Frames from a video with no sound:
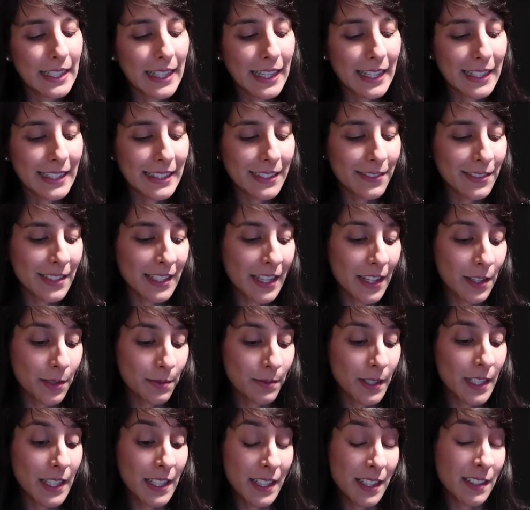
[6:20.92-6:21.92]
And I've
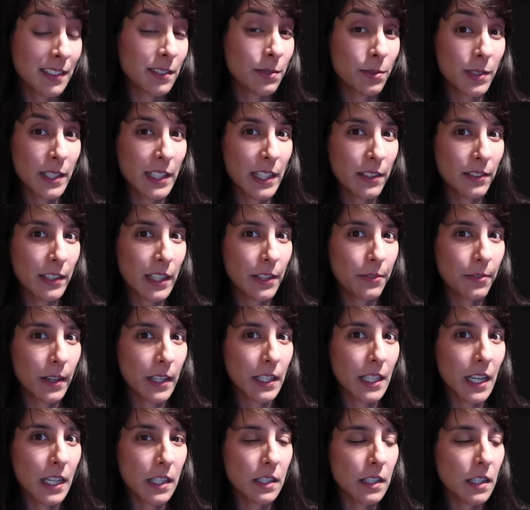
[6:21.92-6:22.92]
started reading it. It's really, really
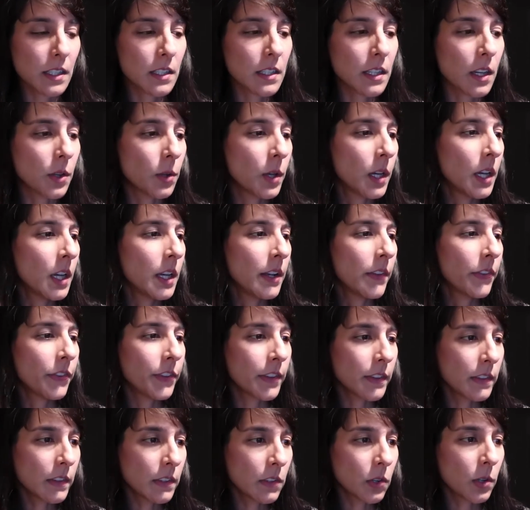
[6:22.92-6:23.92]
fantastic. So,
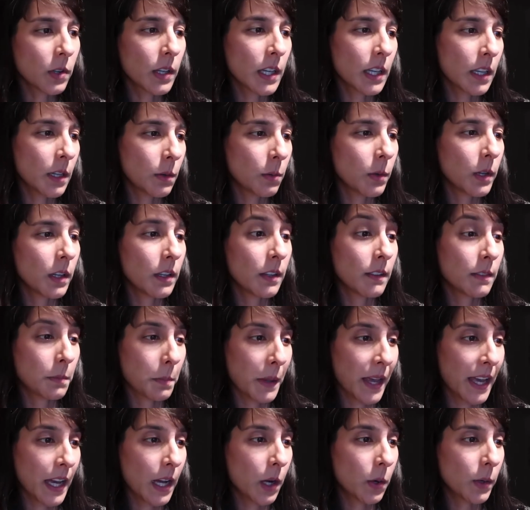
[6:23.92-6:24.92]
since your keyword is
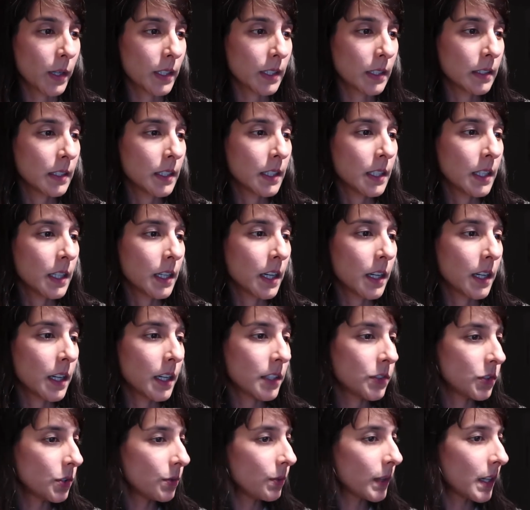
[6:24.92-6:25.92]
power,
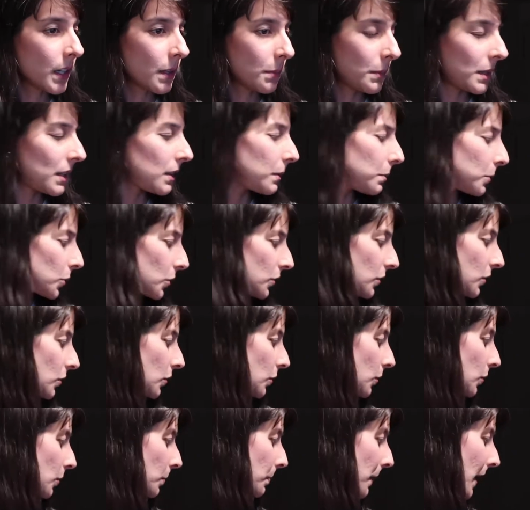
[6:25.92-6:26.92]
I do recommend the book to
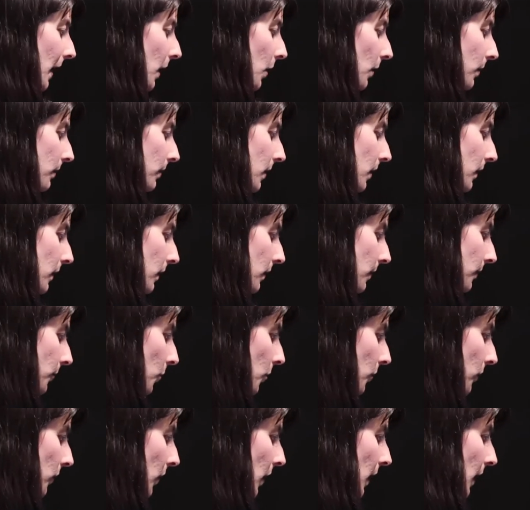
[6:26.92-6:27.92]
you Power versus
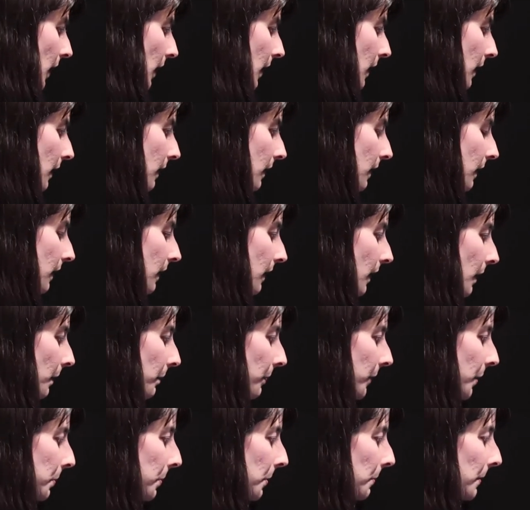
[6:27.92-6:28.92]
Force. It's,
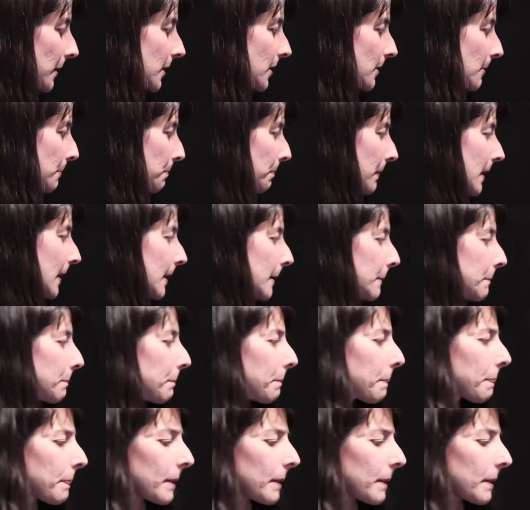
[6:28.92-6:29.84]
um, I probably should be